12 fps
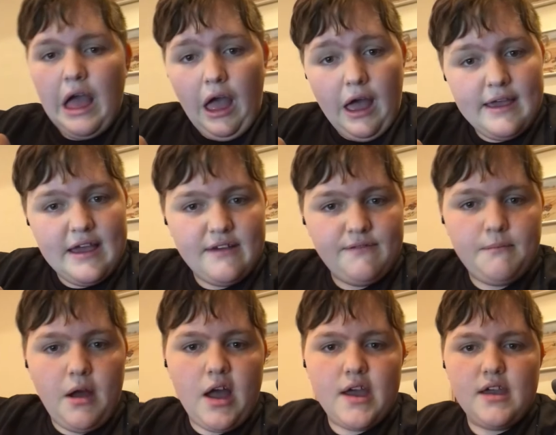have
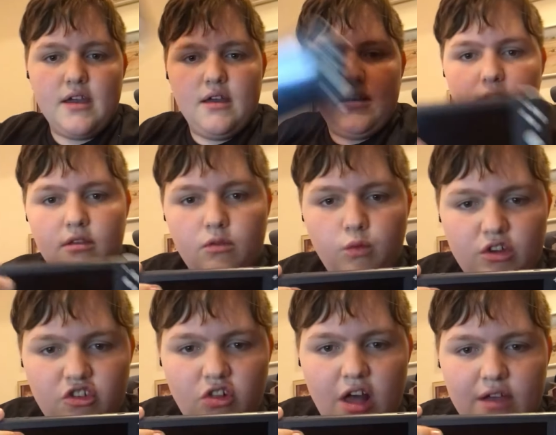my
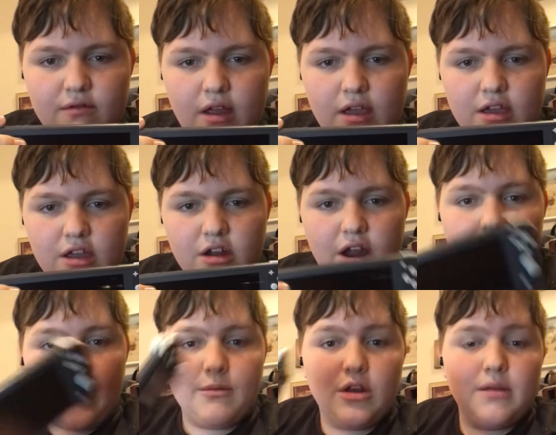Switch Lite right here, and
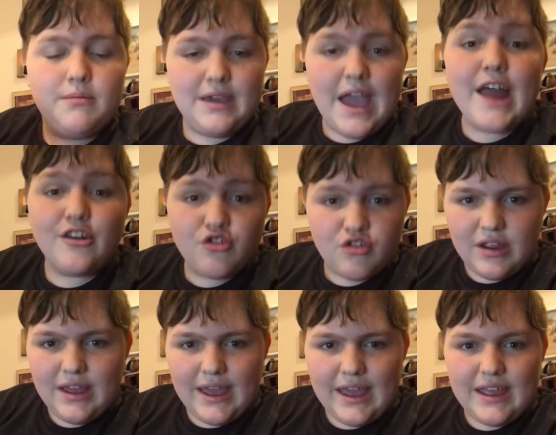I'm gonna be
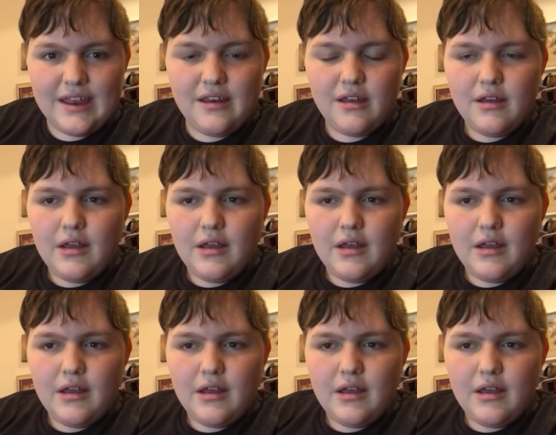entering in,